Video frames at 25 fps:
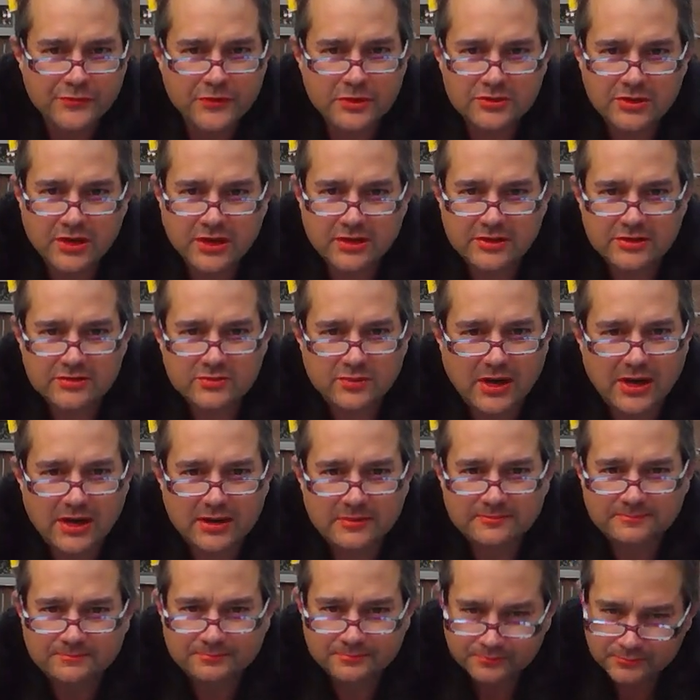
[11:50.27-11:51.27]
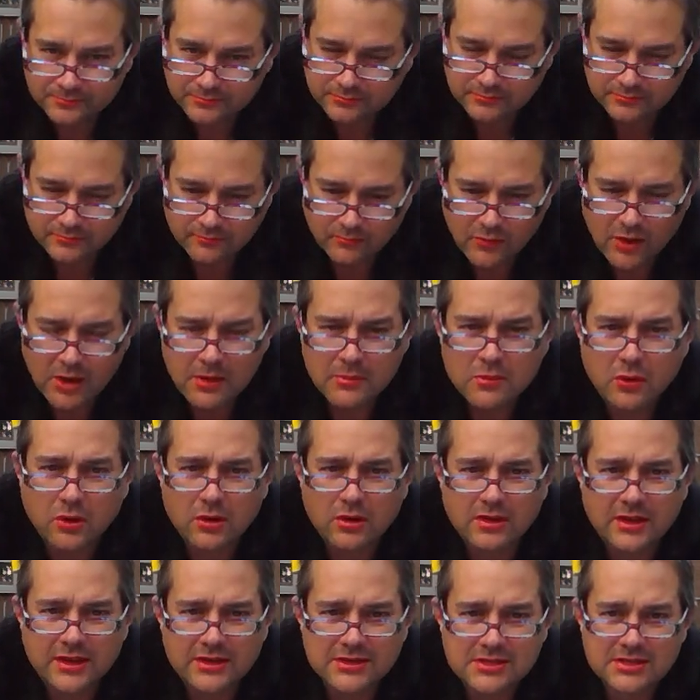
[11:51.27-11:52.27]
Drink this wine more
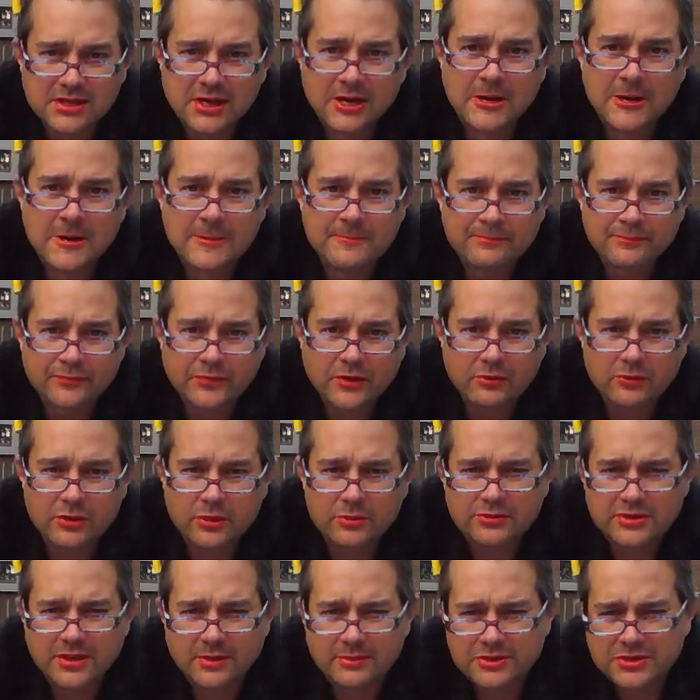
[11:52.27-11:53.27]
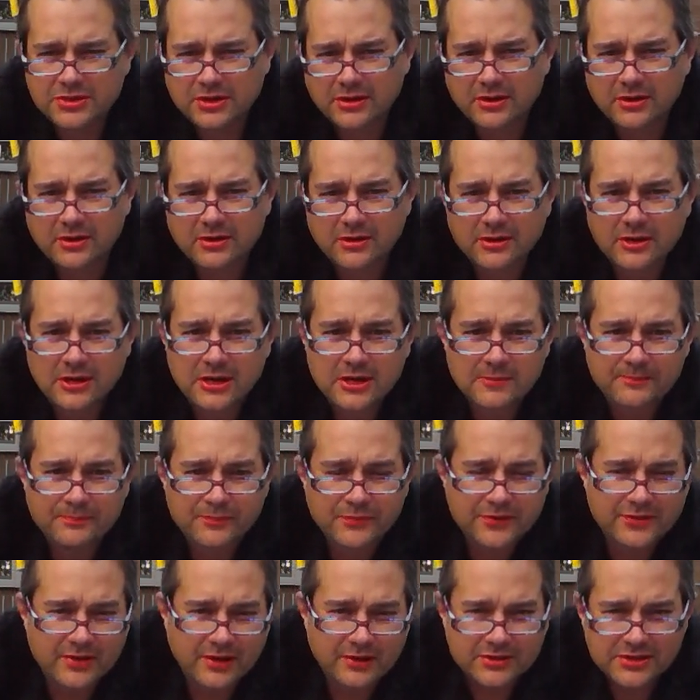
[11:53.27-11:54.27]
or less room temperature,
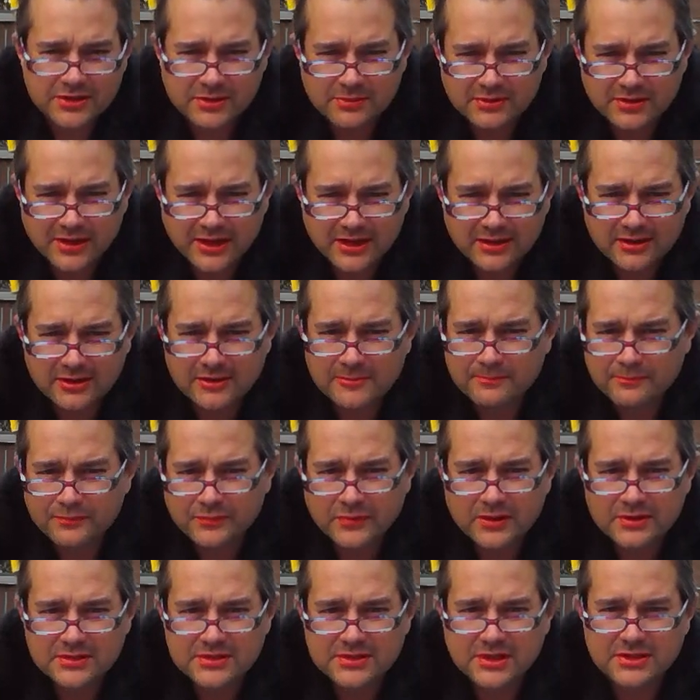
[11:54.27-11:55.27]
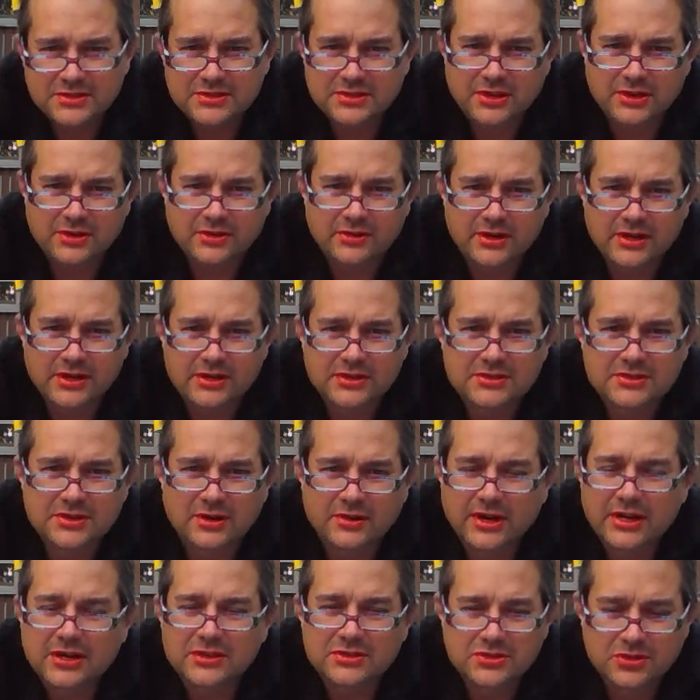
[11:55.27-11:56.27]
cellar temp, like 60 degrees.
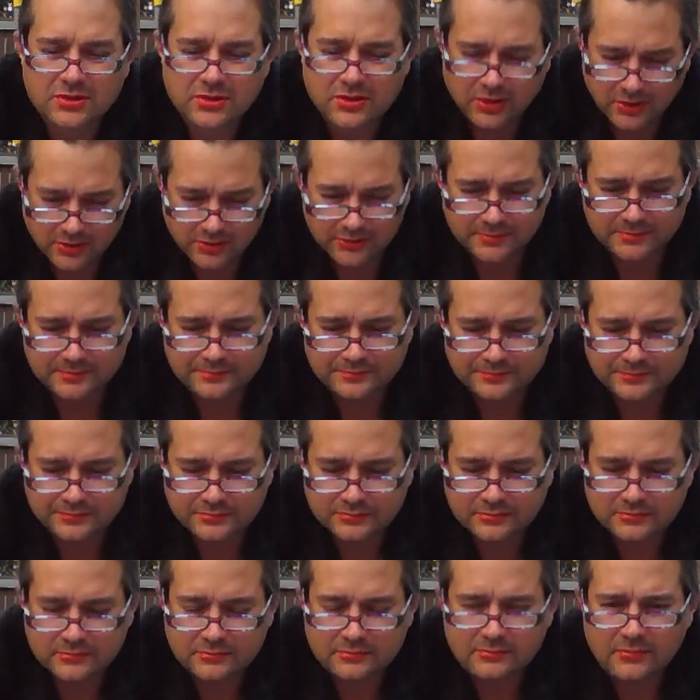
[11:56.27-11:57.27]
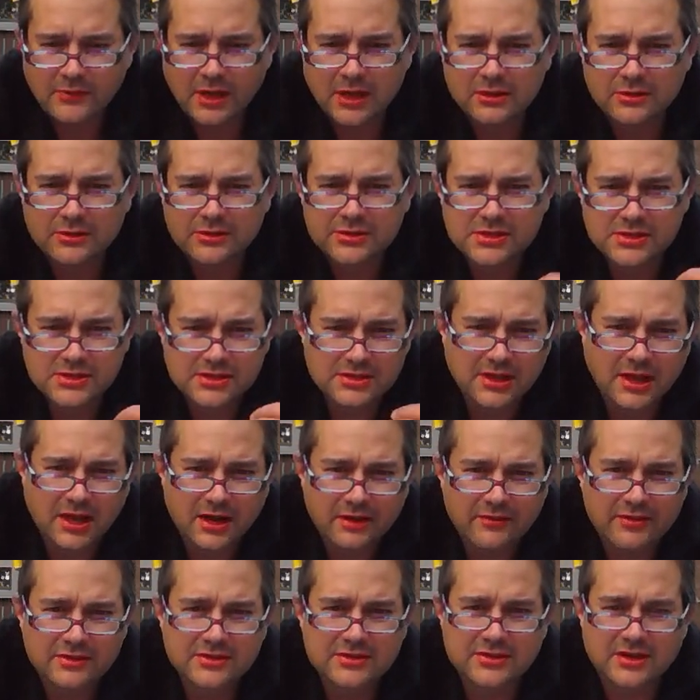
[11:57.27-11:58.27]
Don't get it too cold. It loses a lot
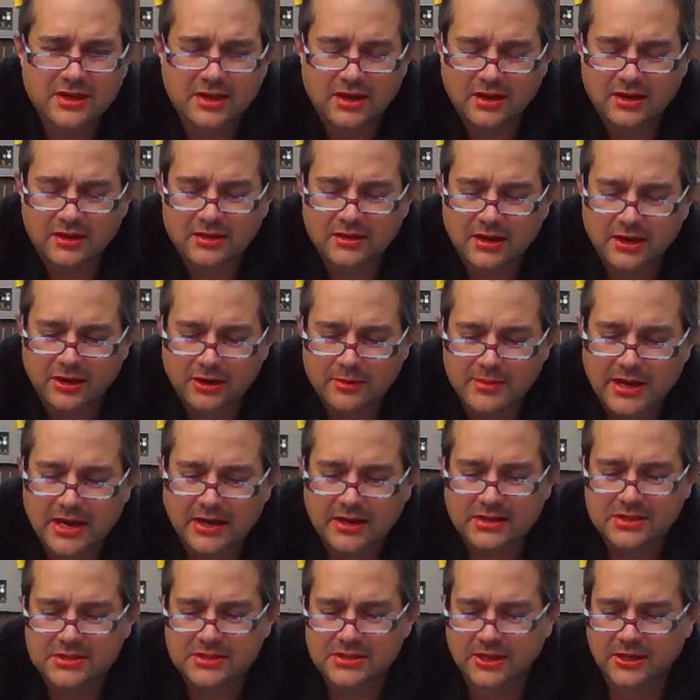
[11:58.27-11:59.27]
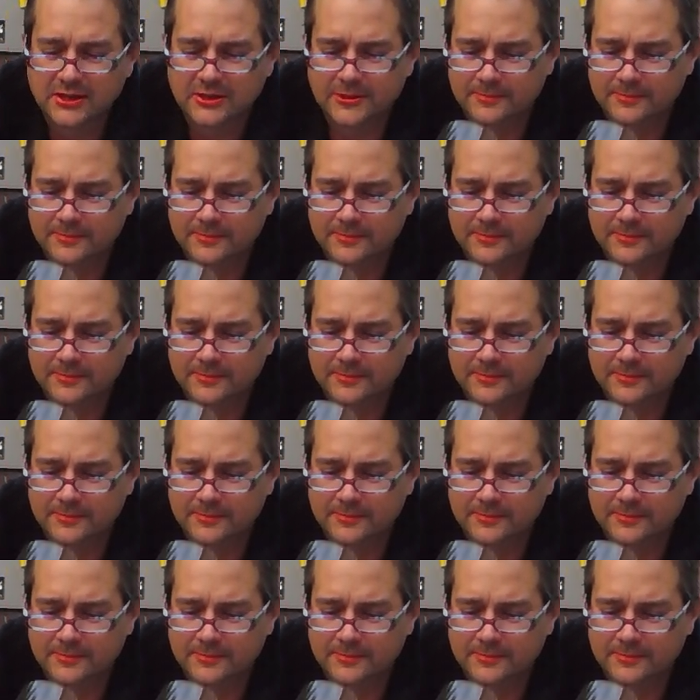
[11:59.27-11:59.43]
of its aromatics.